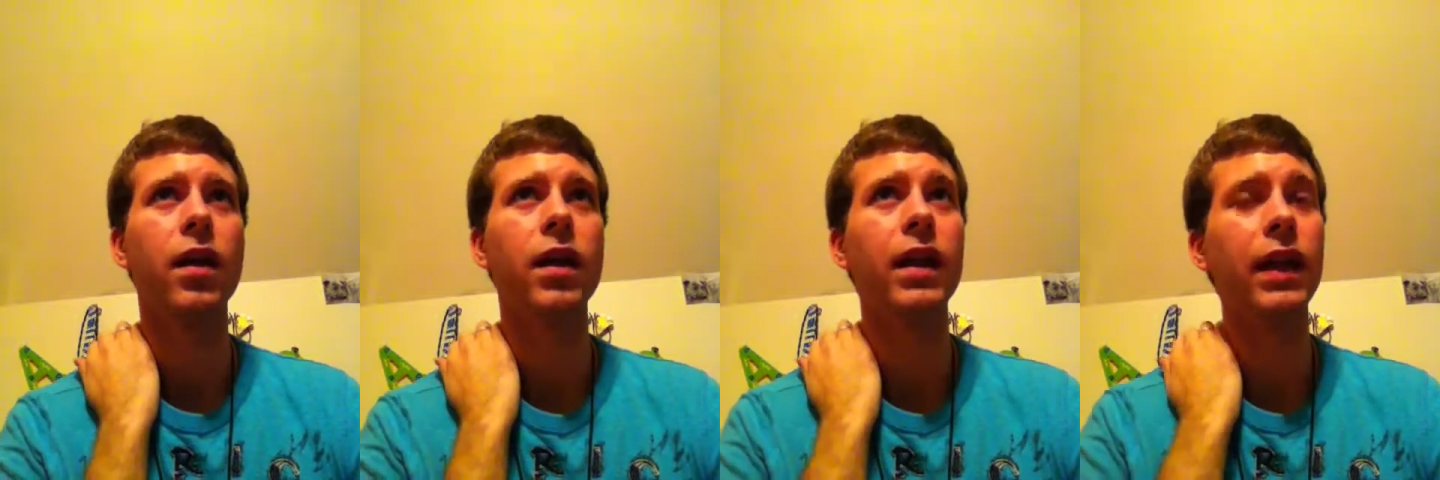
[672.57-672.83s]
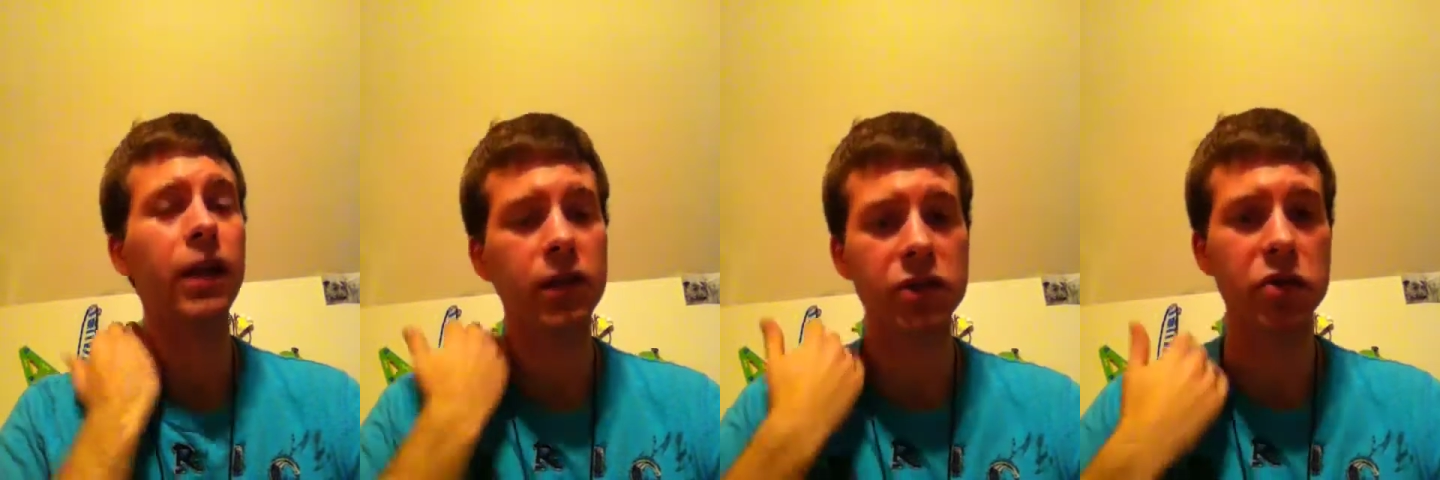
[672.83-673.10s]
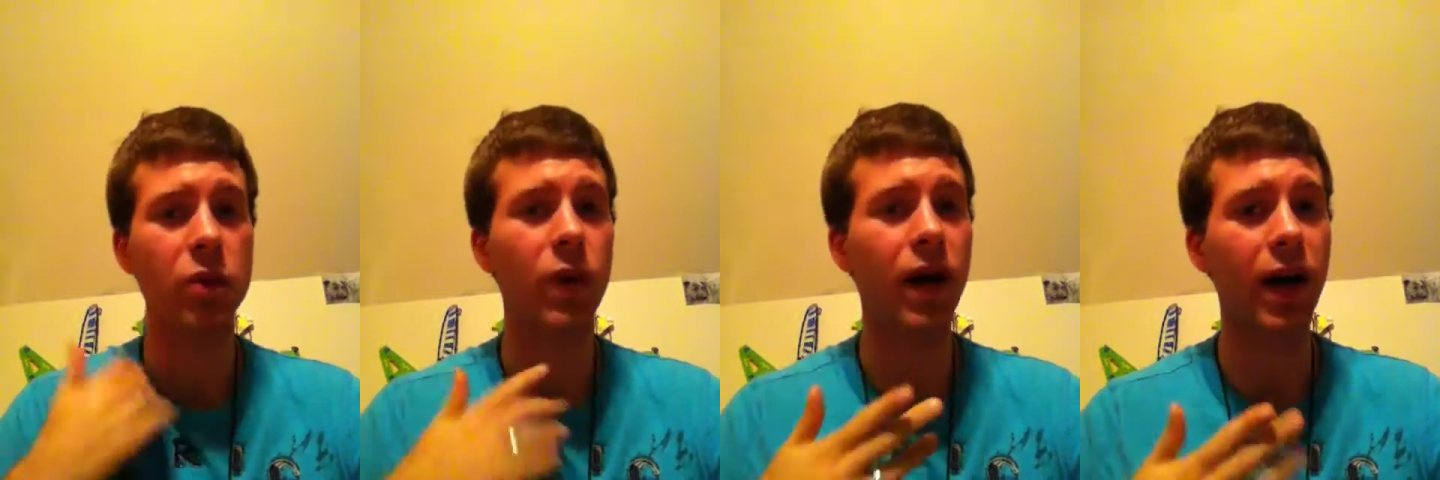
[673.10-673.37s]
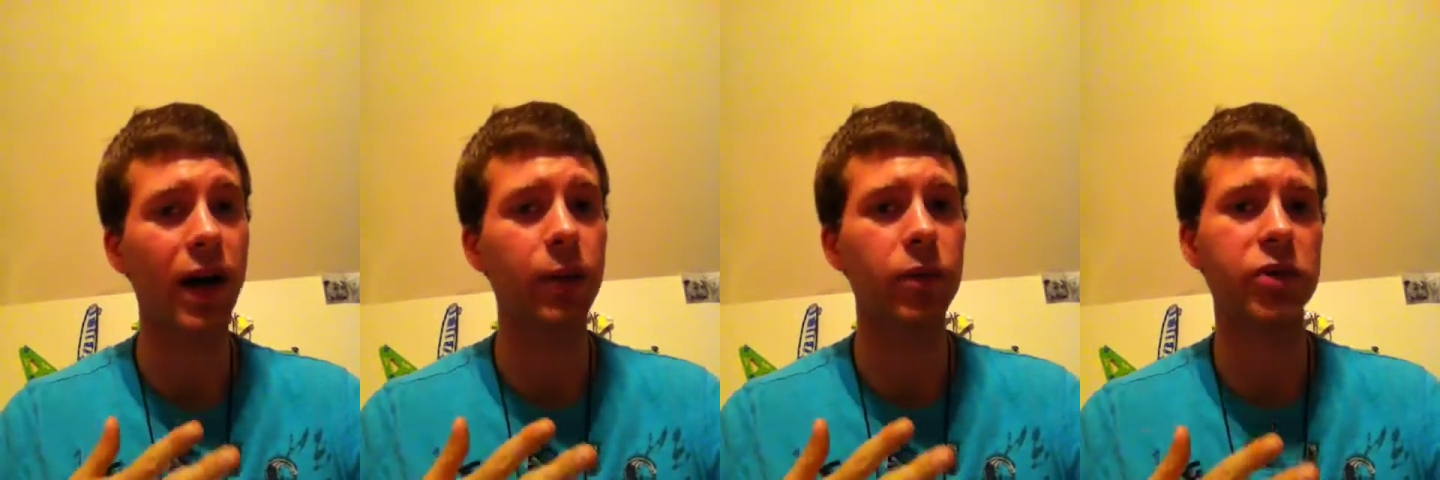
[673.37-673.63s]
an English
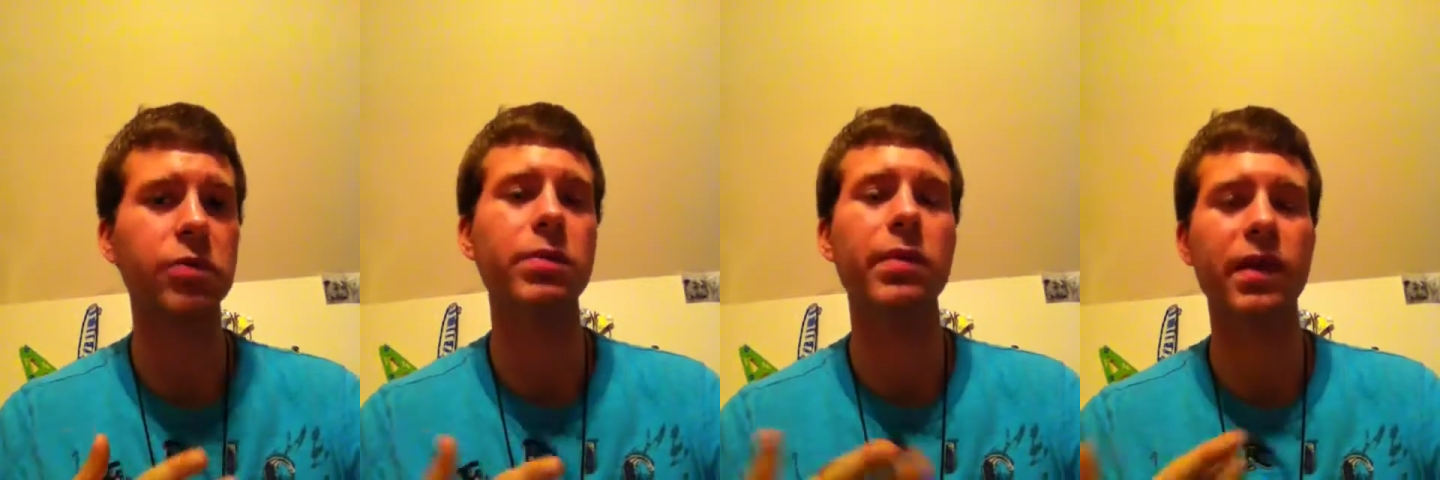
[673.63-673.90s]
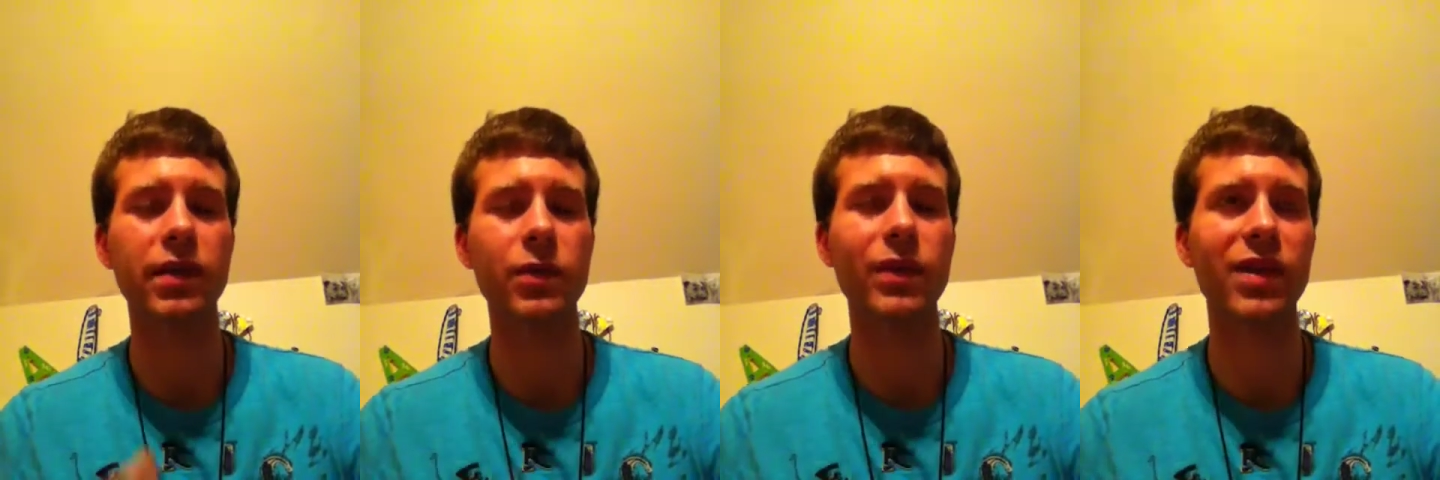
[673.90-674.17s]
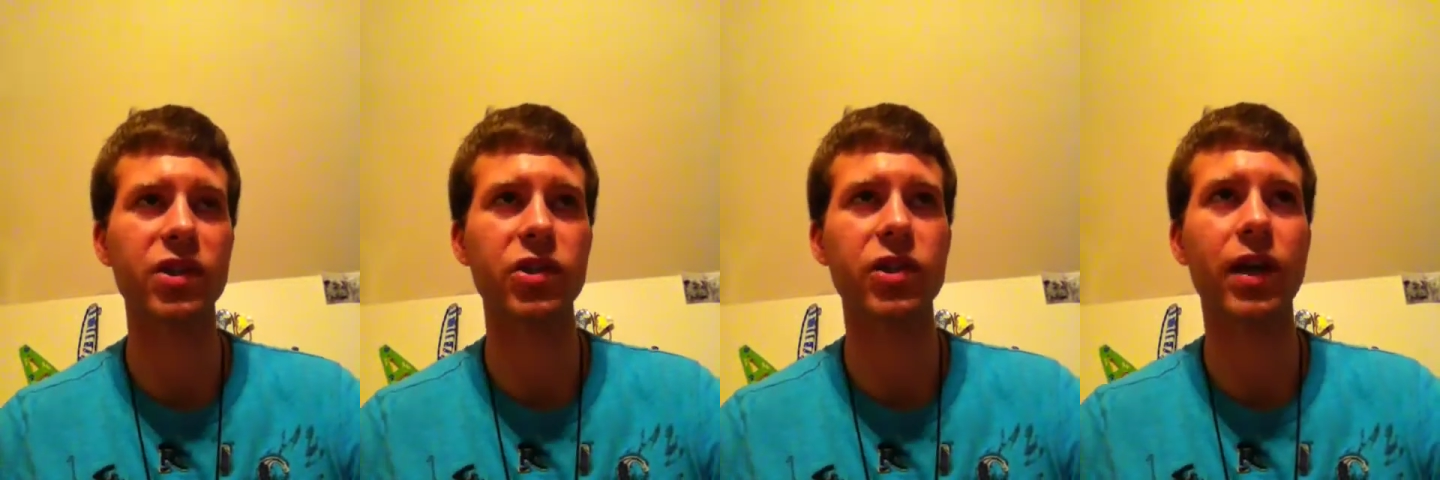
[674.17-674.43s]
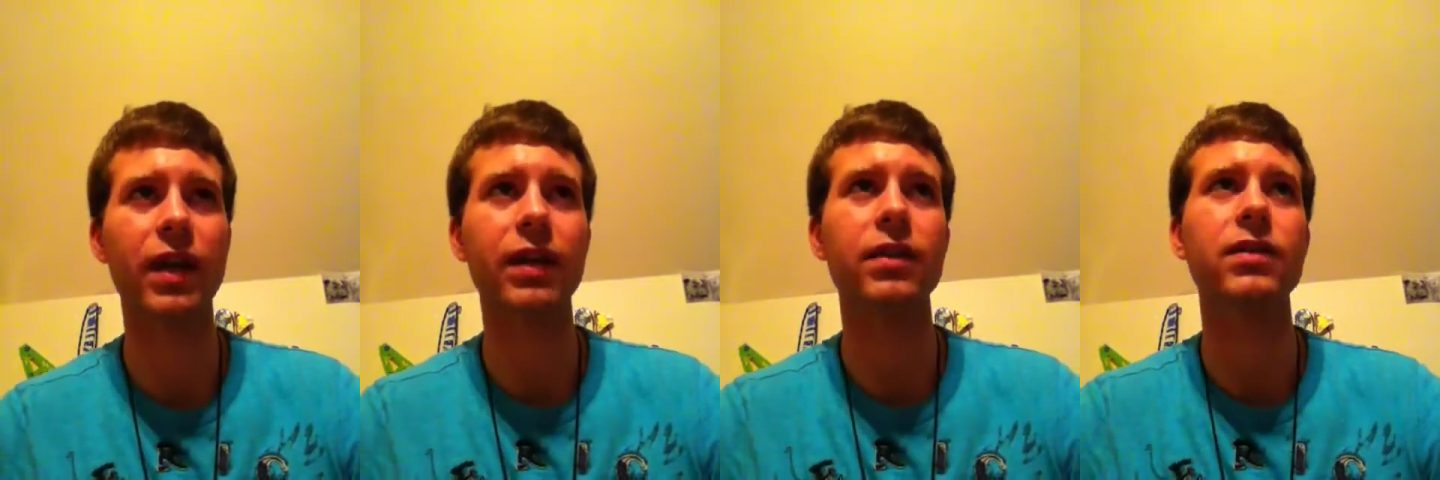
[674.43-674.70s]
Y, which would be the Swedish
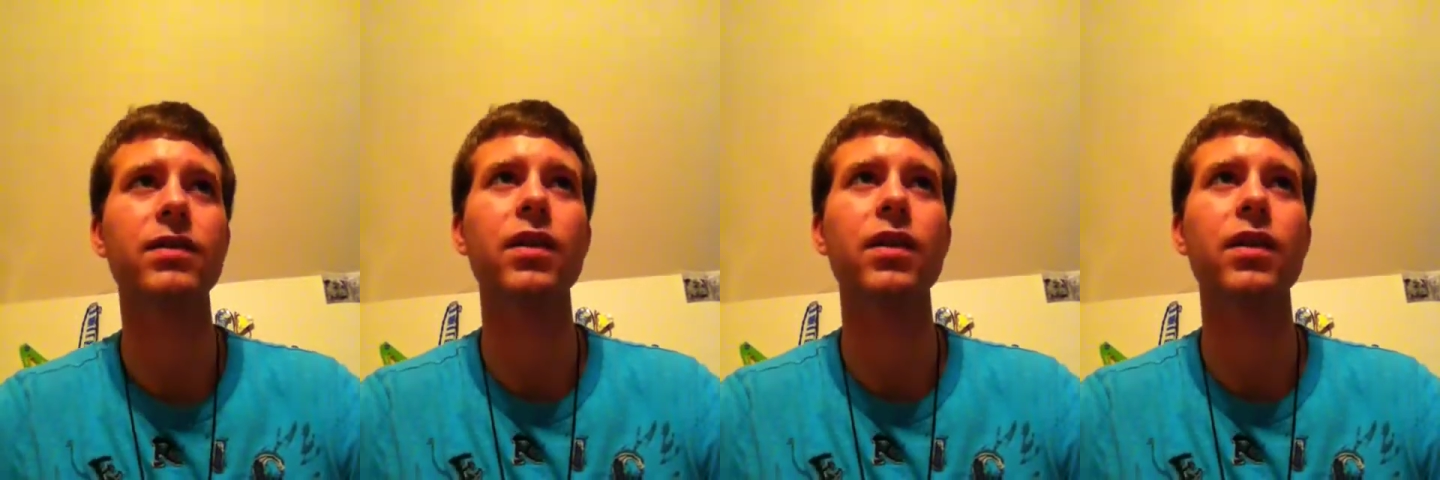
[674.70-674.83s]
J.